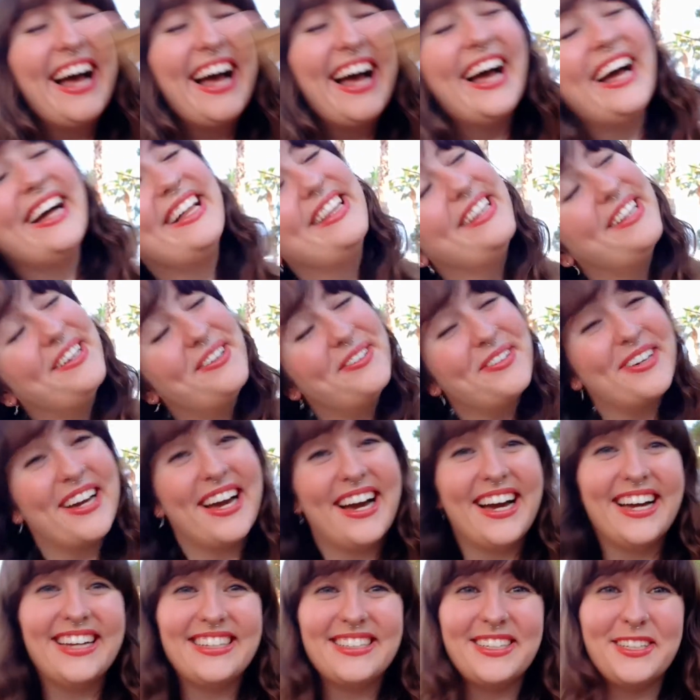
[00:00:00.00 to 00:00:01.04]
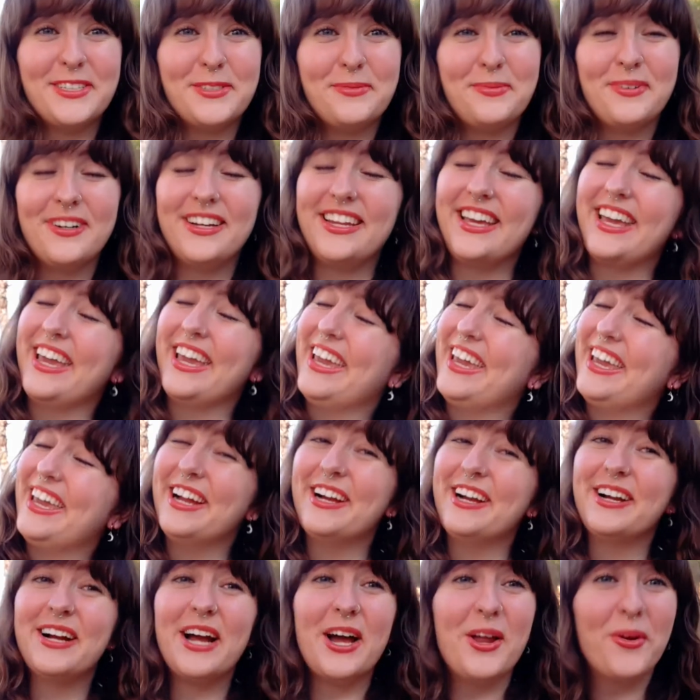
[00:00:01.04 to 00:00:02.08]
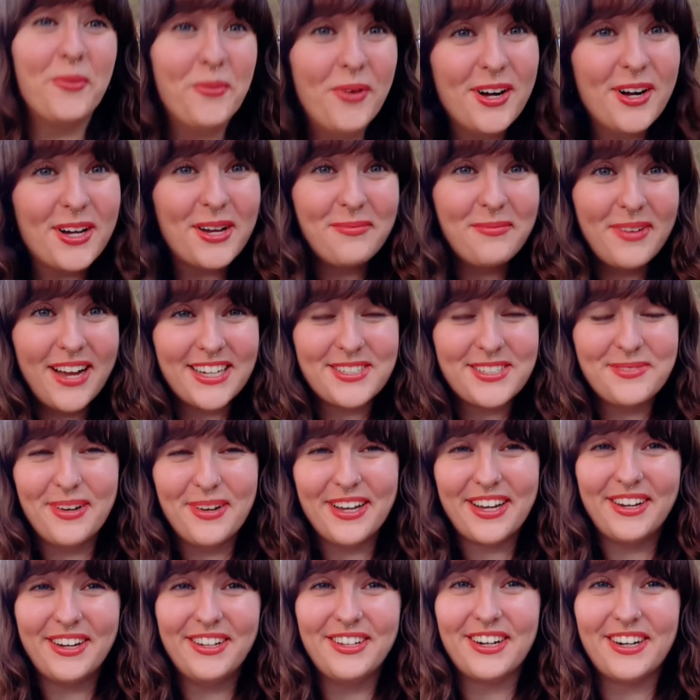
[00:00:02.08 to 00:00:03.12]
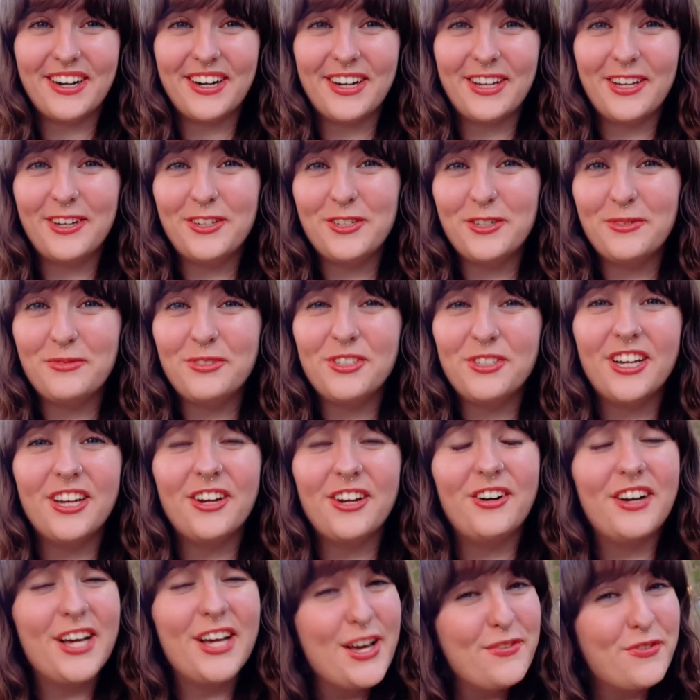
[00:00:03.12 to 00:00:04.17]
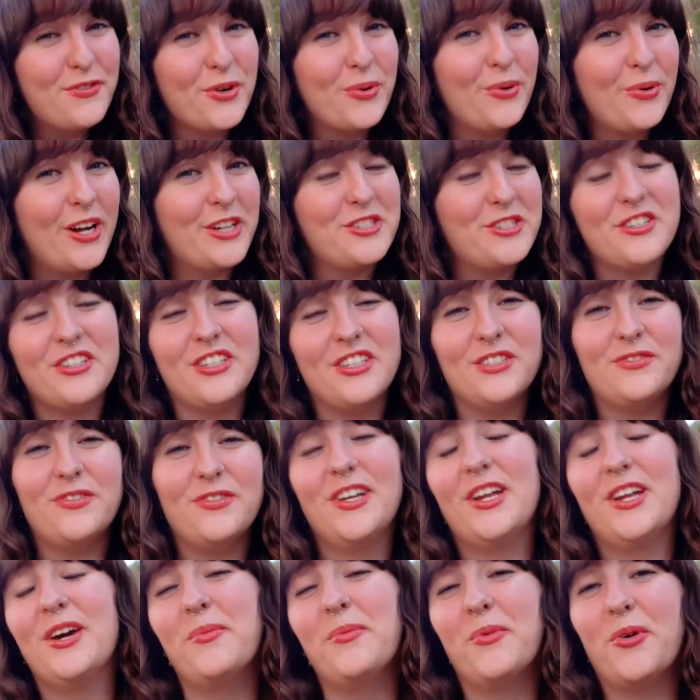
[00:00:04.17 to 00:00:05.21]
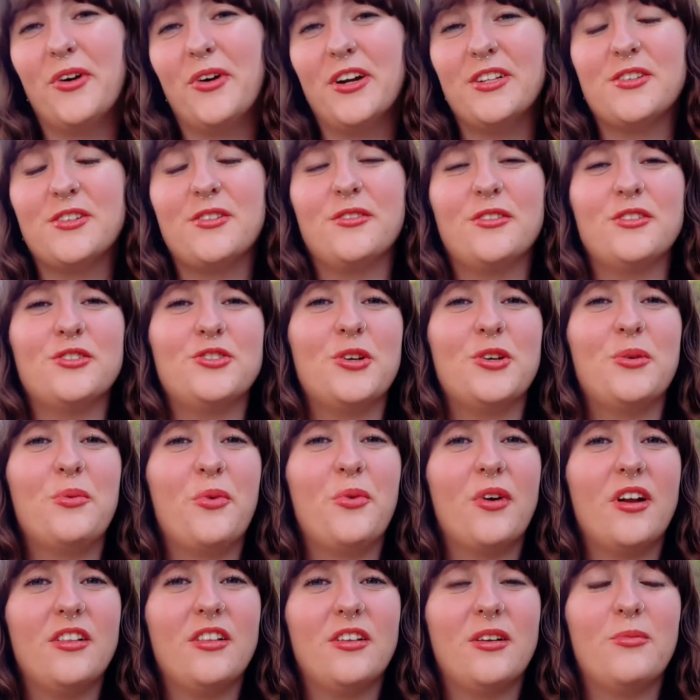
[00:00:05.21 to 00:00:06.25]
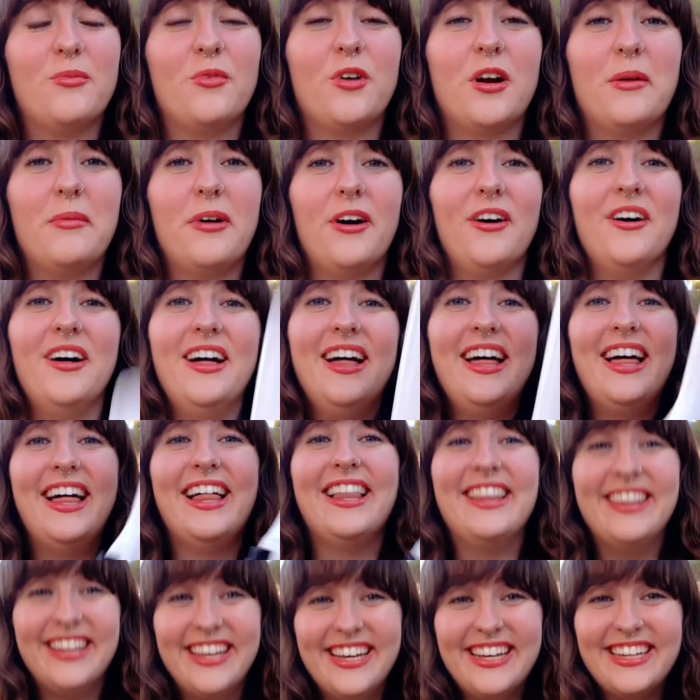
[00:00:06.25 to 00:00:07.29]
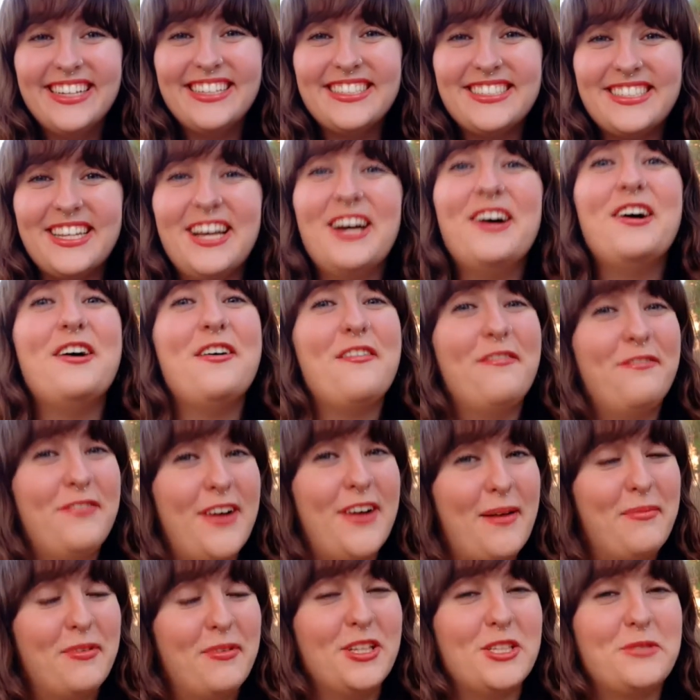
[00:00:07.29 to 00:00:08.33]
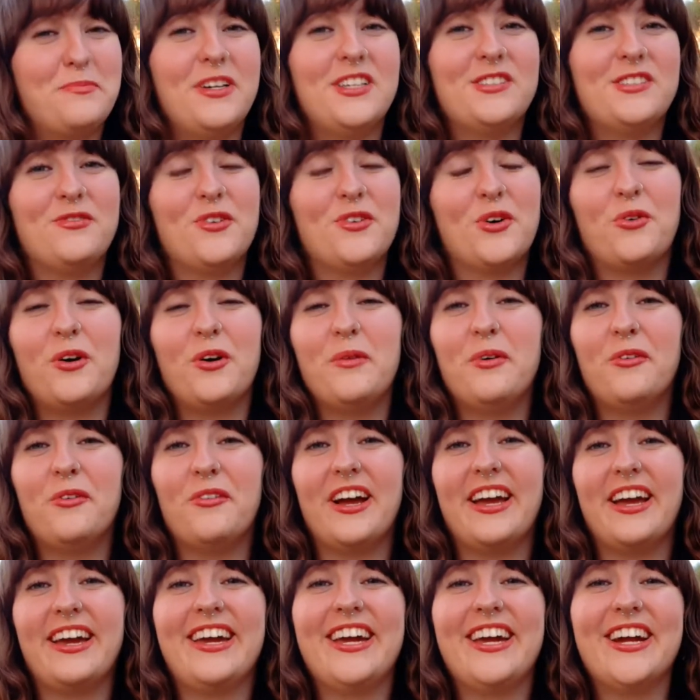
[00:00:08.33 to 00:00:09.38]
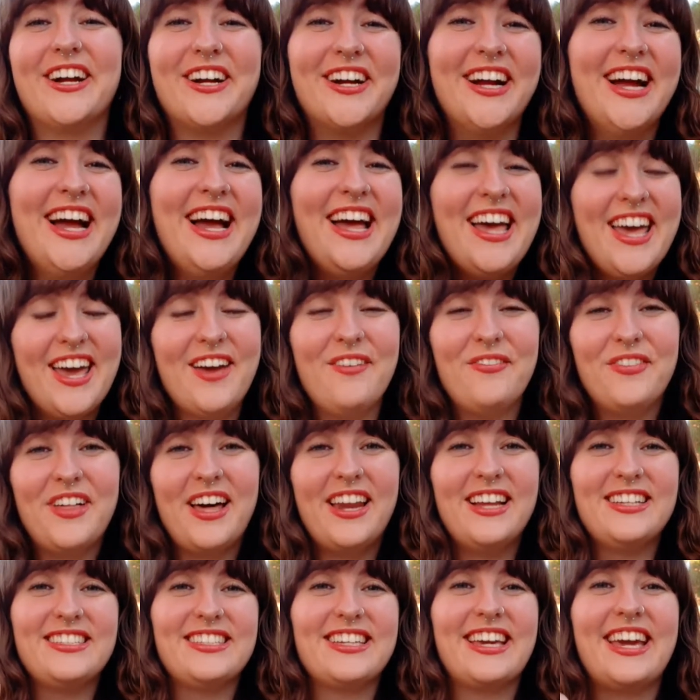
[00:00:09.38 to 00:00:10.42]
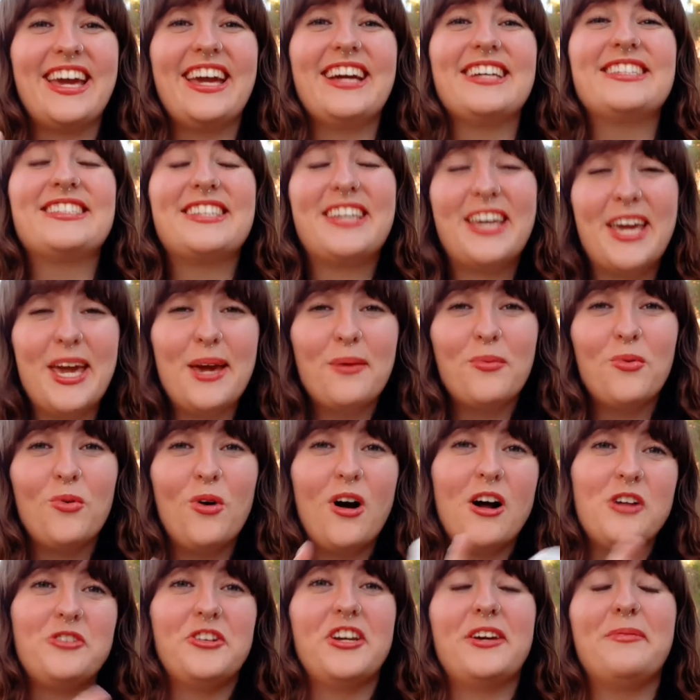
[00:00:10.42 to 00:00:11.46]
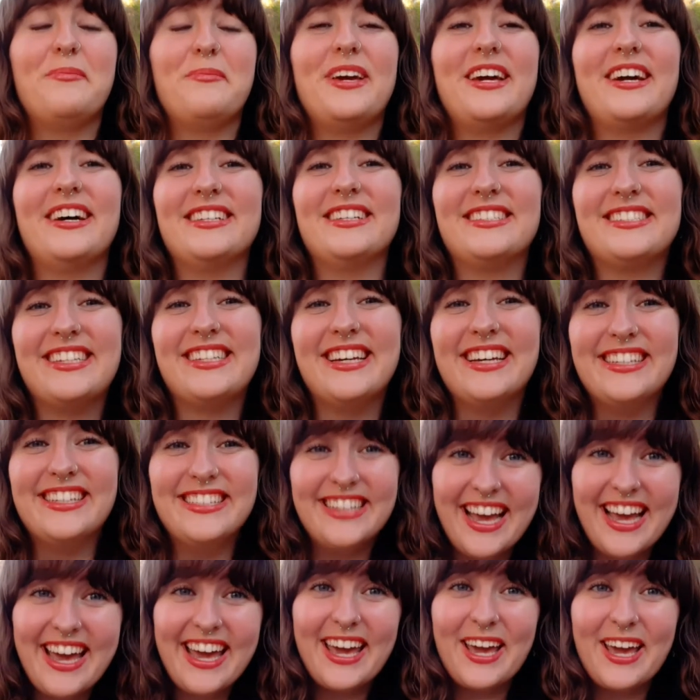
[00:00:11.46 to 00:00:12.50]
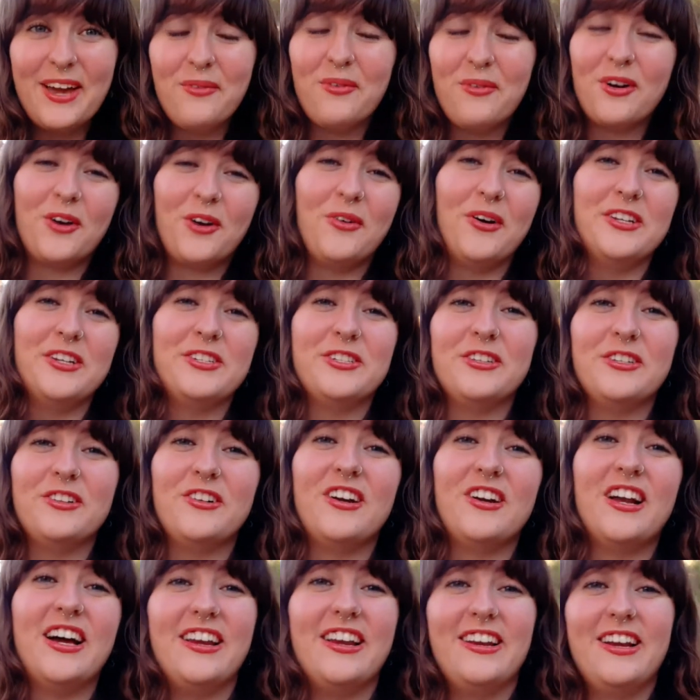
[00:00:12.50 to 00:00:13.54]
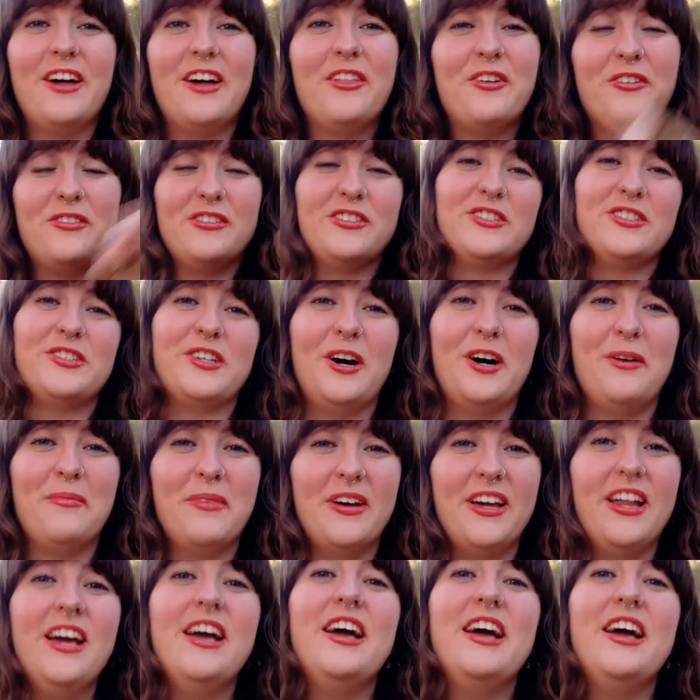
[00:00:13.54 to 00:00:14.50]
Hello guys, it is Brittany here and welcome back to my Color Guard YouTube channel. If you're watching this video, I'm going to assume you want to learn more about this fabulous piece of equipment right here. If that is the case, keep watching because today we're going to learn another installment